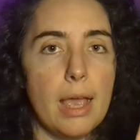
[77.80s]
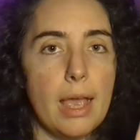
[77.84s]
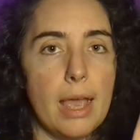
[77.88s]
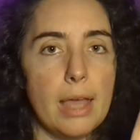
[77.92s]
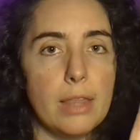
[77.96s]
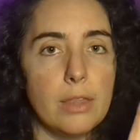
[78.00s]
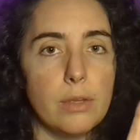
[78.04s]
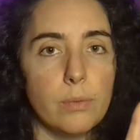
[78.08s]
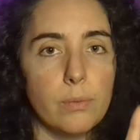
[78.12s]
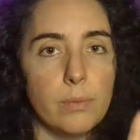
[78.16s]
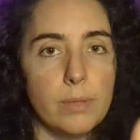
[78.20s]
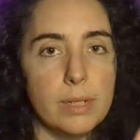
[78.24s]

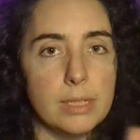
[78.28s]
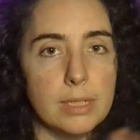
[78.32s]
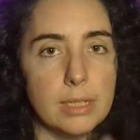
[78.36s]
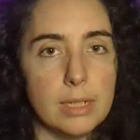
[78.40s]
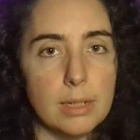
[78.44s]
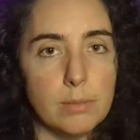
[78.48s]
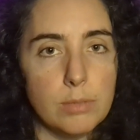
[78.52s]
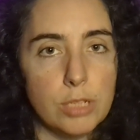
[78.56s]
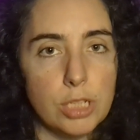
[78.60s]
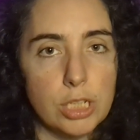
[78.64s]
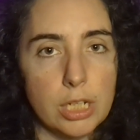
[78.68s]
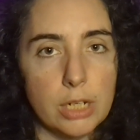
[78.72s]
And the
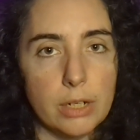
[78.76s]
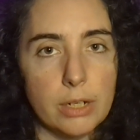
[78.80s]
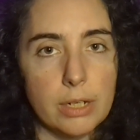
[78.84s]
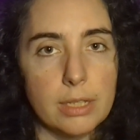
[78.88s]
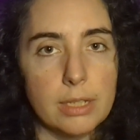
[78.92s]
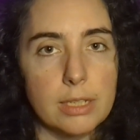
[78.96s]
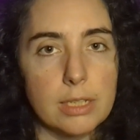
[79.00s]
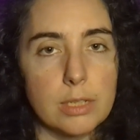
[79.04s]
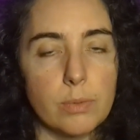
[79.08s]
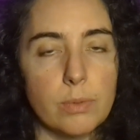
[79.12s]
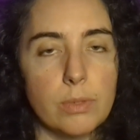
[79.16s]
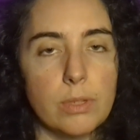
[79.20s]
reason I'm
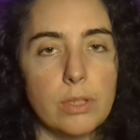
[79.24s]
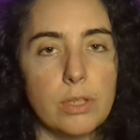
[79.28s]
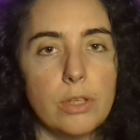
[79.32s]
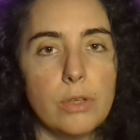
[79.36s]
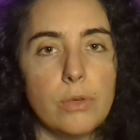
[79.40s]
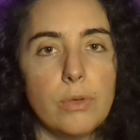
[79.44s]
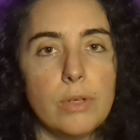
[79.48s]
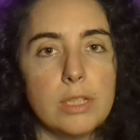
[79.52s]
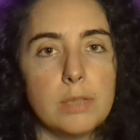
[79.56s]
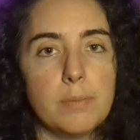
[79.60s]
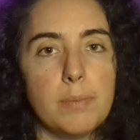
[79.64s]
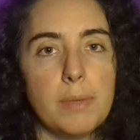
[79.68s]
sharing this with
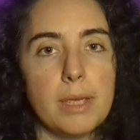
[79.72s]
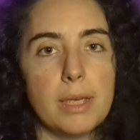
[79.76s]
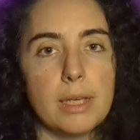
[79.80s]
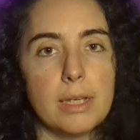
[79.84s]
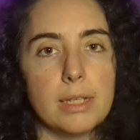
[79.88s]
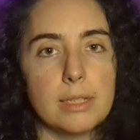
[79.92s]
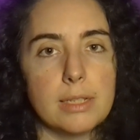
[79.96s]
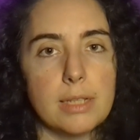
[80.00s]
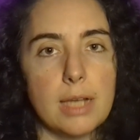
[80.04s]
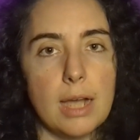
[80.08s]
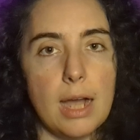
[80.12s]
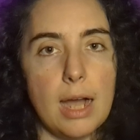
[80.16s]
you is
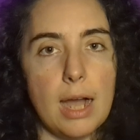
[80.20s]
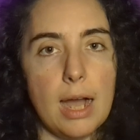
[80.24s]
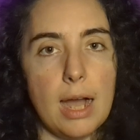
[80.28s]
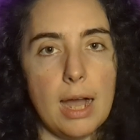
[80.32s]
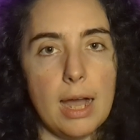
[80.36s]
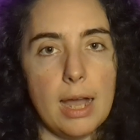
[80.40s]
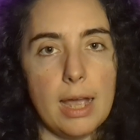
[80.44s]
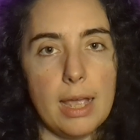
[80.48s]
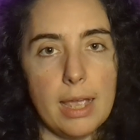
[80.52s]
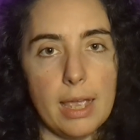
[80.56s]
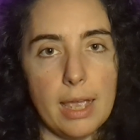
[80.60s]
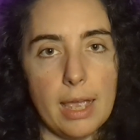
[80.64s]
because
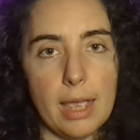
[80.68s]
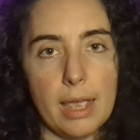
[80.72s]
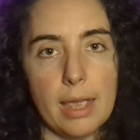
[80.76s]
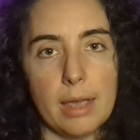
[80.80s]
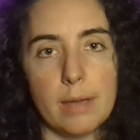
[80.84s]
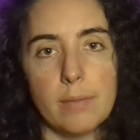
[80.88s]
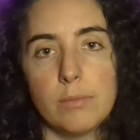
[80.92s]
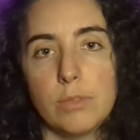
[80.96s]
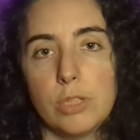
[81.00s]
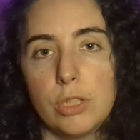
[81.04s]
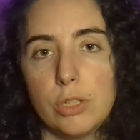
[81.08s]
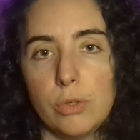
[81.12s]
I
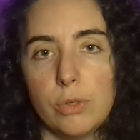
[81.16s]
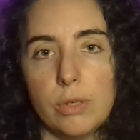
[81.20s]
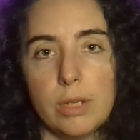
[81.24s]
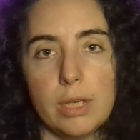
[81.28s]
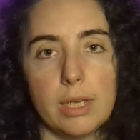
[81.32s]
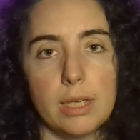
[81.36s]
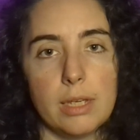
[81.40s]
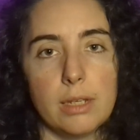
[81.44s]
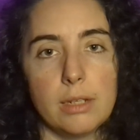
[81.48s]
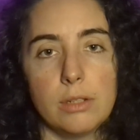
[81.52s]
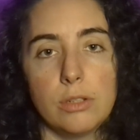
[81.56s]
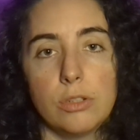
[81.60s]
am
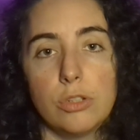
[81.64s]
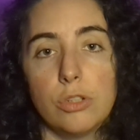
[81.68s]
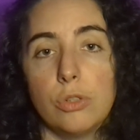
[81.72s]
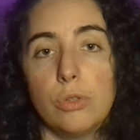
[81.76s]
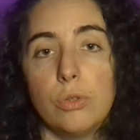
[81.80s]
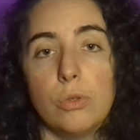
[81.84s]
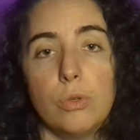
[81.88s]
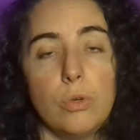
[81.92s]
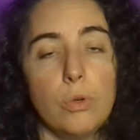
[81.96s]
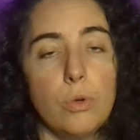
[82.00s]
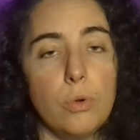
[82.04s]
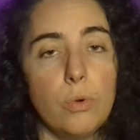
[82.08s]
tuning in
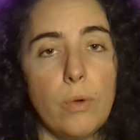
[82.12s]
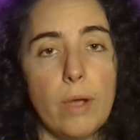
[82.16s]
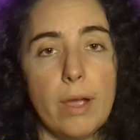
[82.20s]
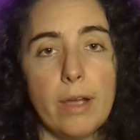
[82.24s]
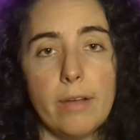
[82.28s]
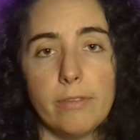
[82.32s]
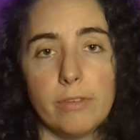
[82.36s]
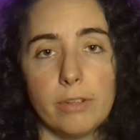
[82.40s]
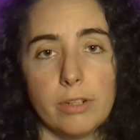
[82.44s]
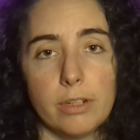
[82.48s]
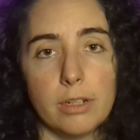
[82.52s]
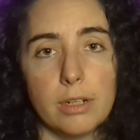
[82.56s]
to
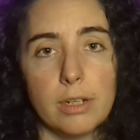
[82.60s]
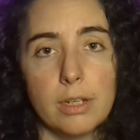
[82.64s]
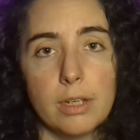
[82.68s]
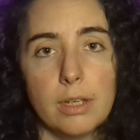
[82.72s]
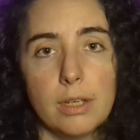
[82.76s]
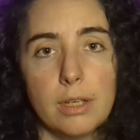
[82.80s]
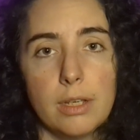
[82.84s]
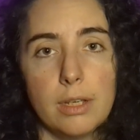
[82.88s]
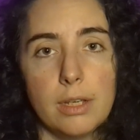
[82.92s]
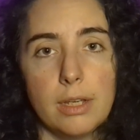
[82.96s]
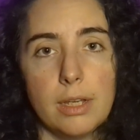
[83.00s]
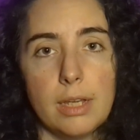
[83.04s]
whoever
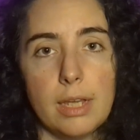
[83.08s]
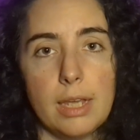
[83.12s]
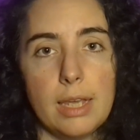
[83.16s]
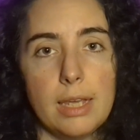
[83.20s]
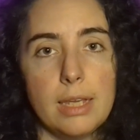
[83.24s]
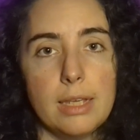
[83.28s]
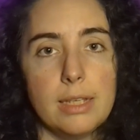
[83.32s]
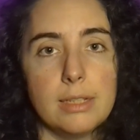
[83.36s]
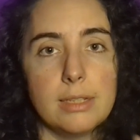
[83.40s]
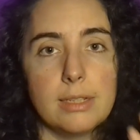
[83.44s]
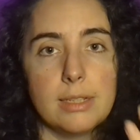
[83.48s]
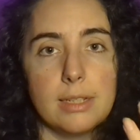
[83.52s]

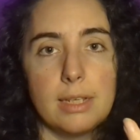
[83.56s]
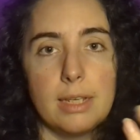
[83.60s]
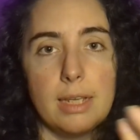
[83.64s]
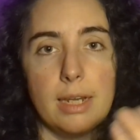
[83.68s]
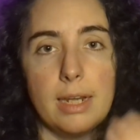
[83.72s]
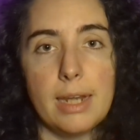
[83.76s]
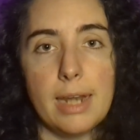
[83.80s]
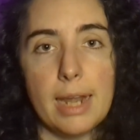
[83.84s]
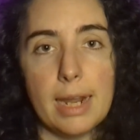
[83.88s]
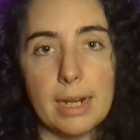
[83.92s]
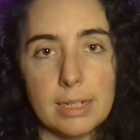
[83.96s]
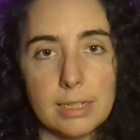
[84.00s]
is
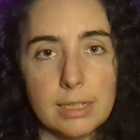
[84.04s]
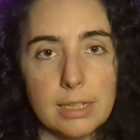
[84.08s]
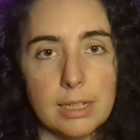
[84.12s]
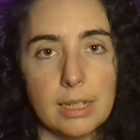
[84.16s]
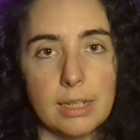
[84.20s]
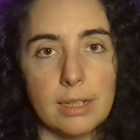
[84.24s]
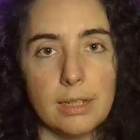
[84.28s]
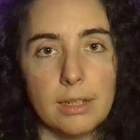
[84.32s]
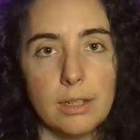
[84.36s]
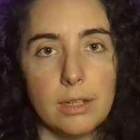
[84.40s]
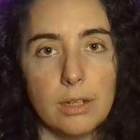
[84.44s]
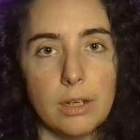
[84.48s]

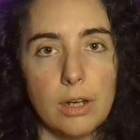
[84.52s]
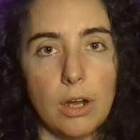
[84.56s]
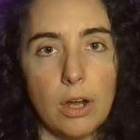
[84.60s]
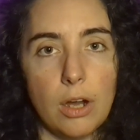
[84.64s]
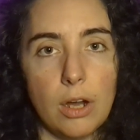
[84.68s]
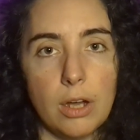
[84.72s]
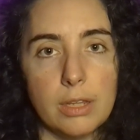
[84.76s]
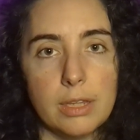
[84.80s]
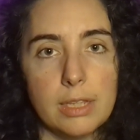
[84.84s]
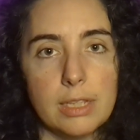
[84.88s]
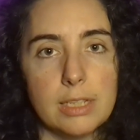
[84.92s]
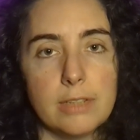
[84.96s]
connecting
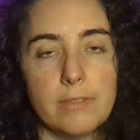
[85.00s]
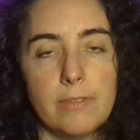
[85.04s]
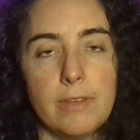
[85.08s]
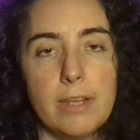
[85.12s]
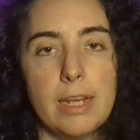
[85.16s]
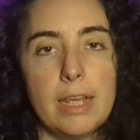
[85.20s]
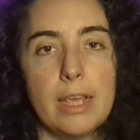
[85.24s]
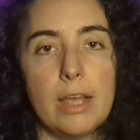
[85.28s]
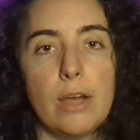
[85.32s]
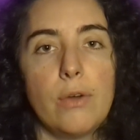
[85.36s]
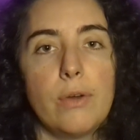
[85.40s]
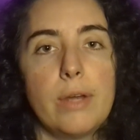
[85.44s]
on this
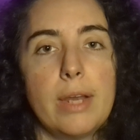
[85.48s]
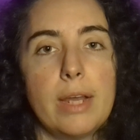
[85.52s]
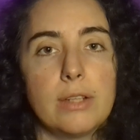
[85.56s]
video.